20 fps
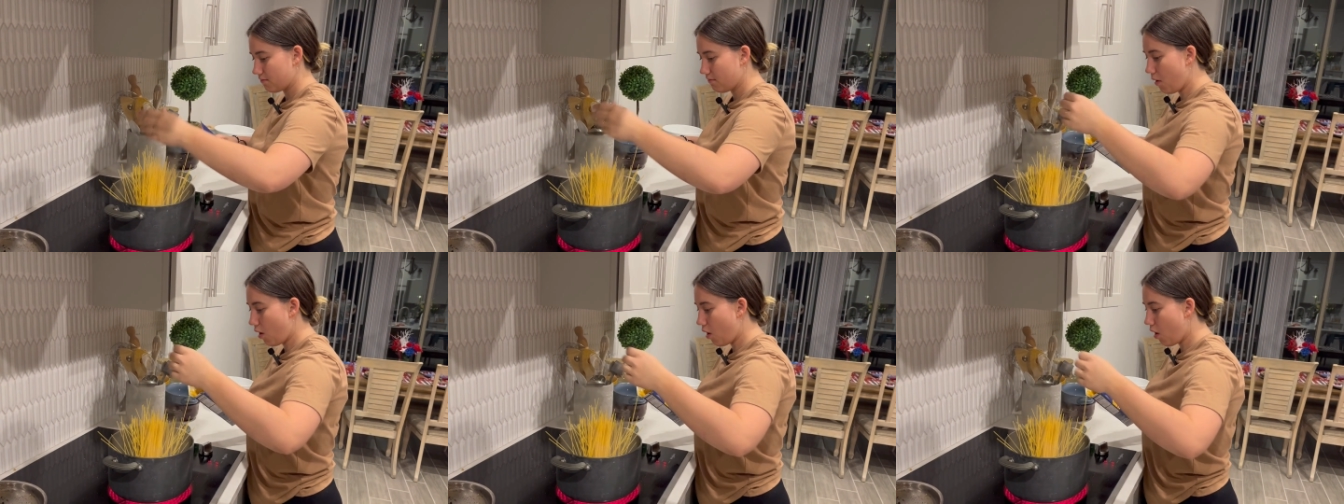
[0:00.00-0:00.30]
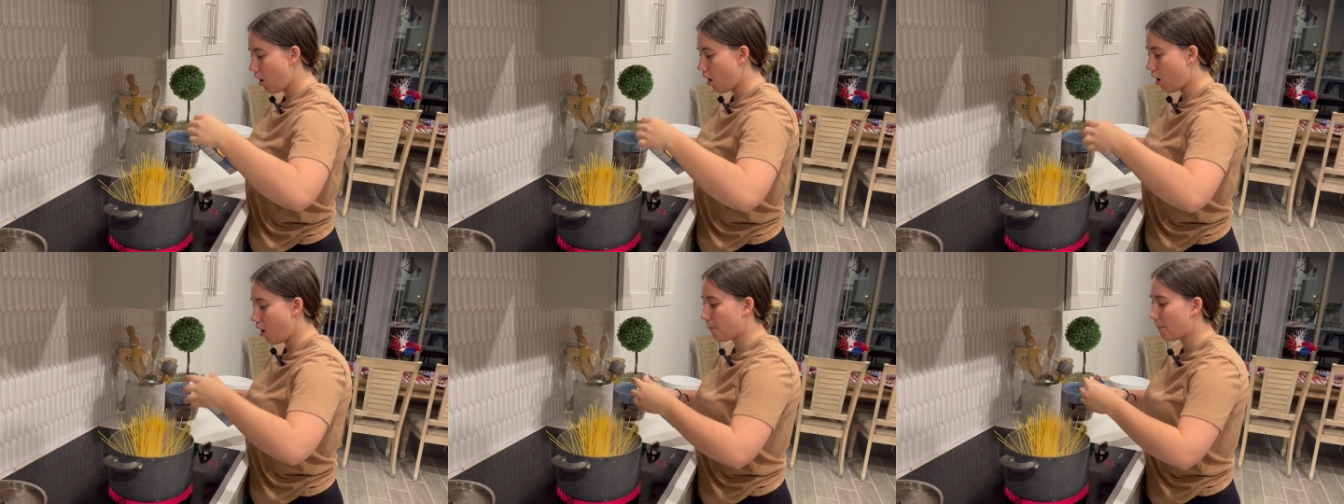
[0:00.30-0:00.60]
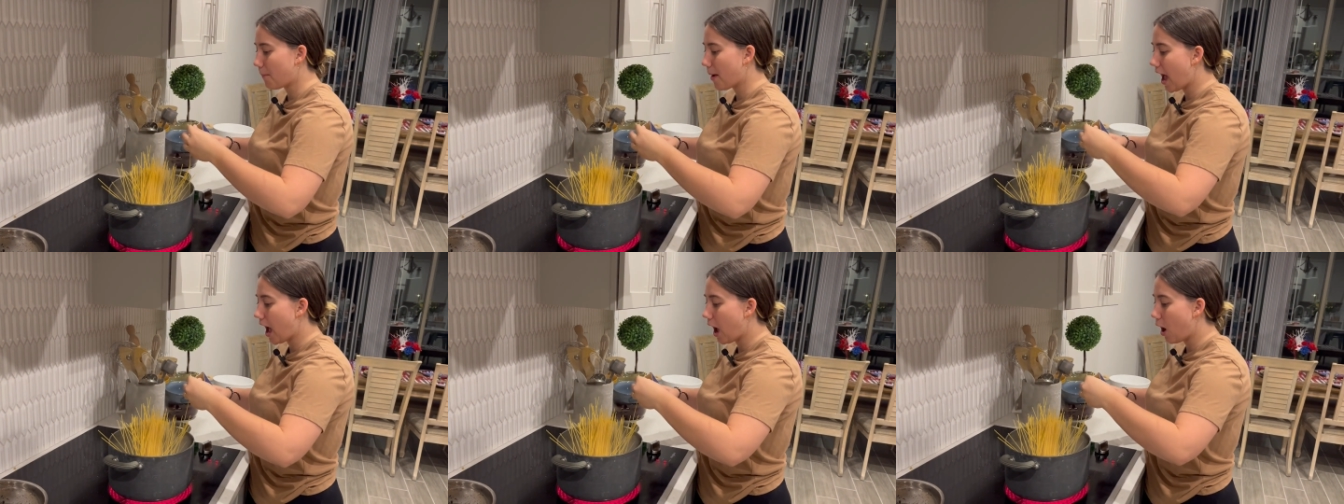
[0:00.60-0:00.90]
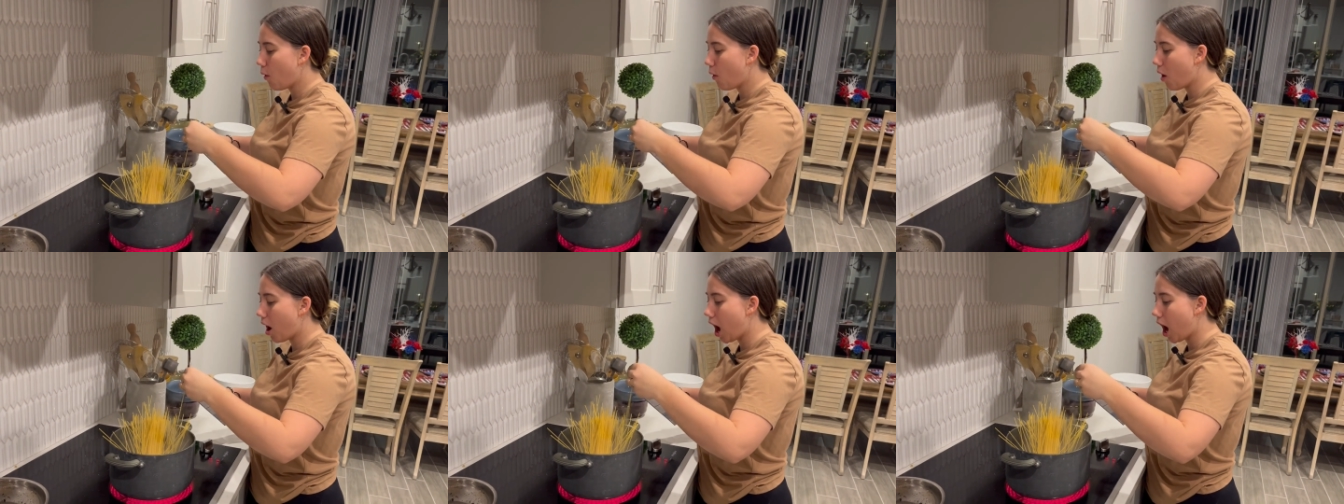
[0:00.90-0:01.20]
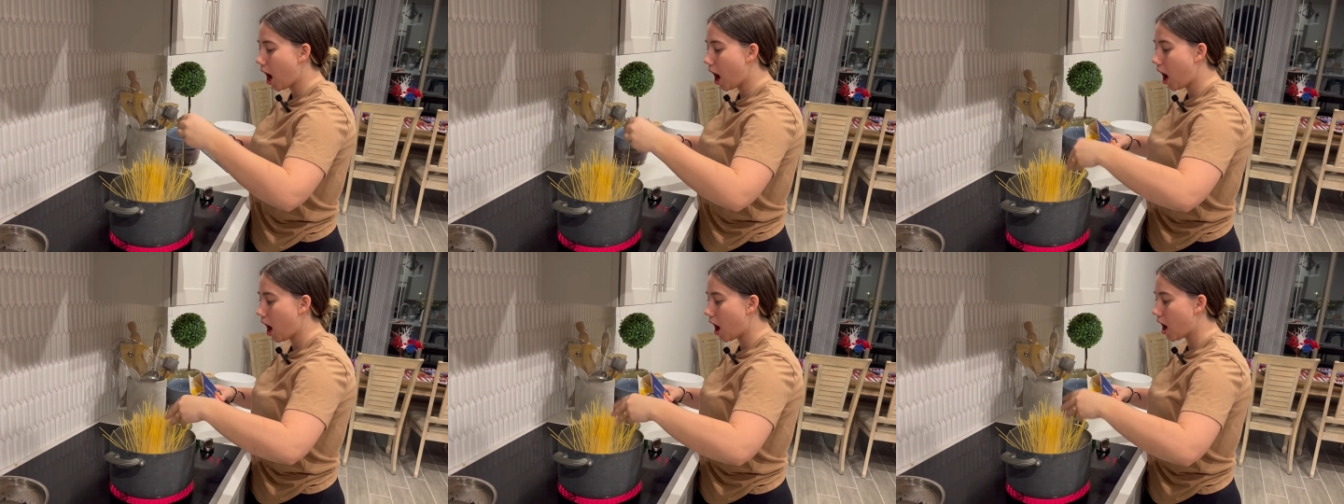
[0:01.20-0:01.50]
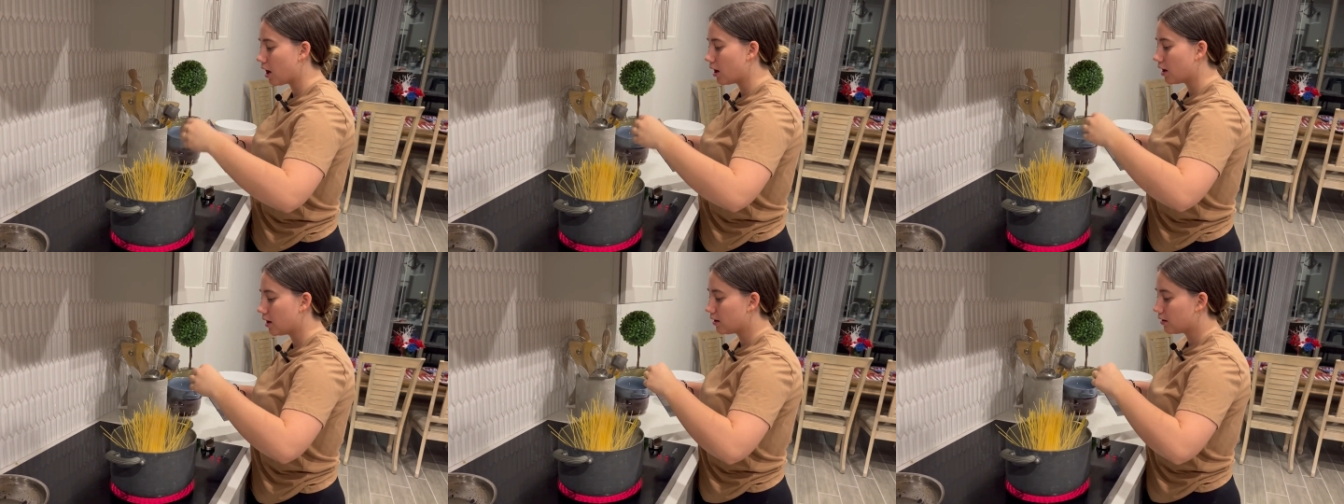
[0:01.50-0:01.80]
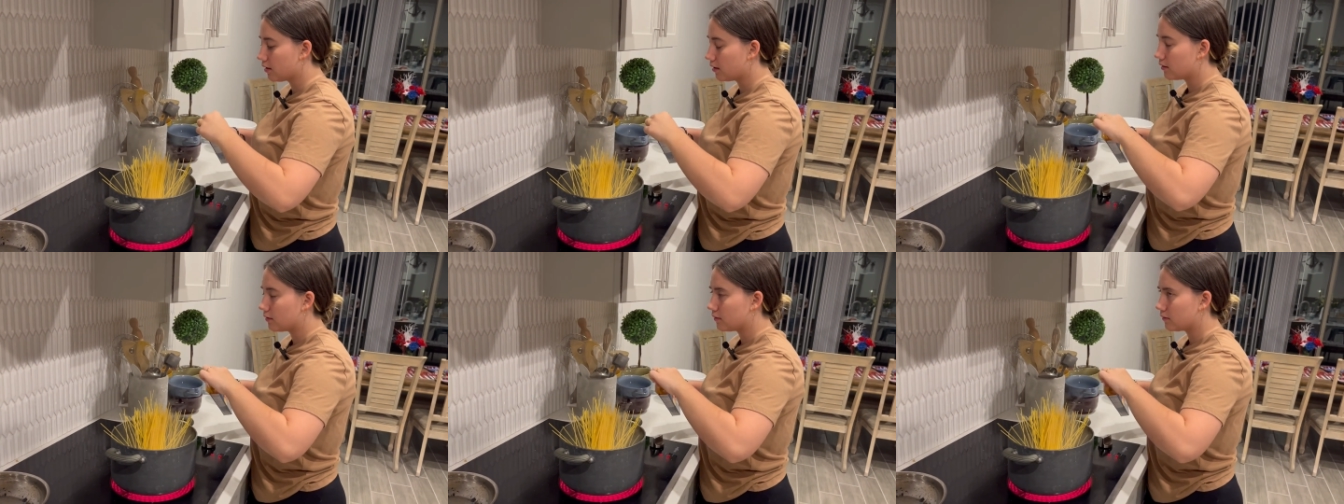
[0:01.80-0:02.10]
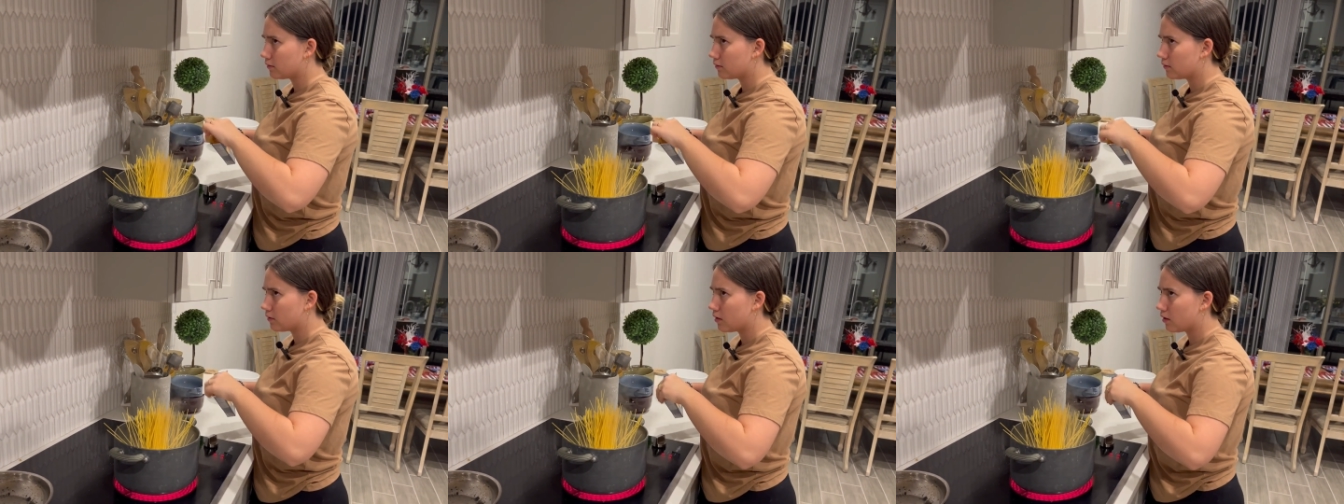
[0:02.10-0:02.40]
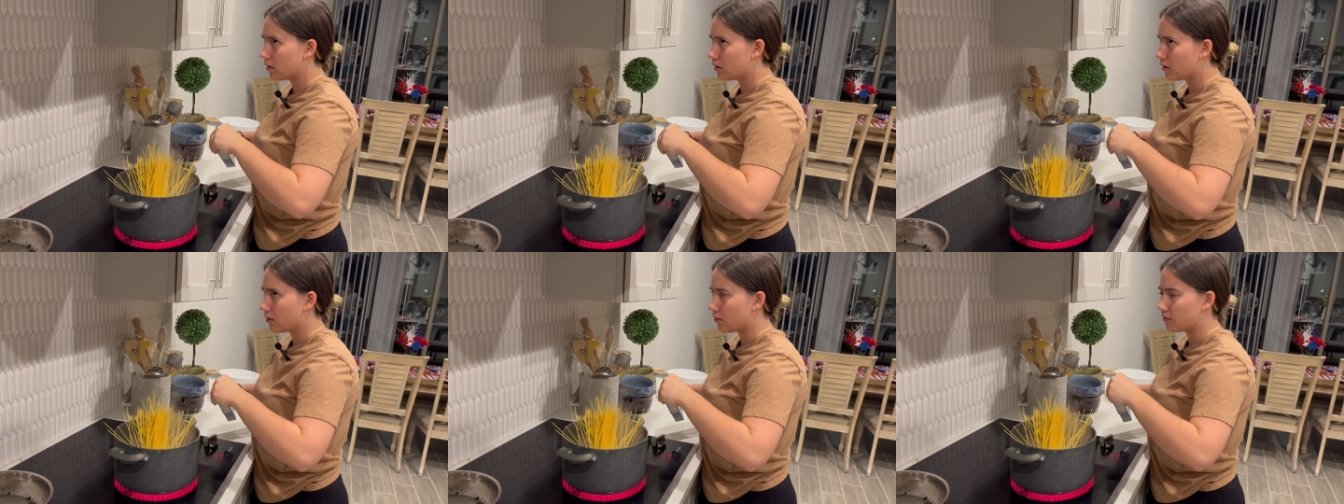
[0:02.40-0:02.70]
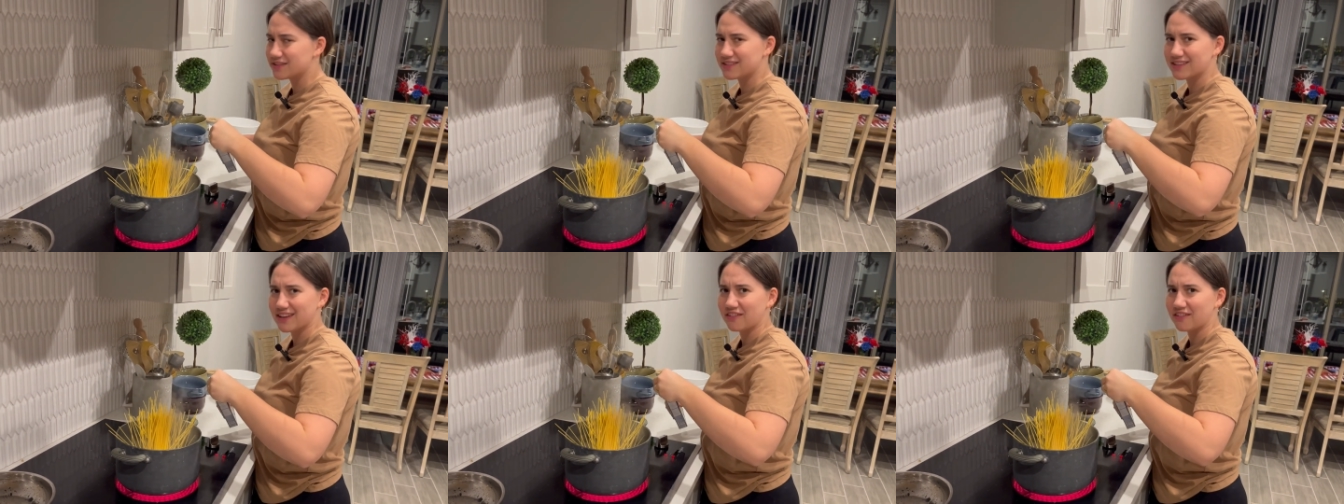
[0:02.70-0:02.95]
More power! What's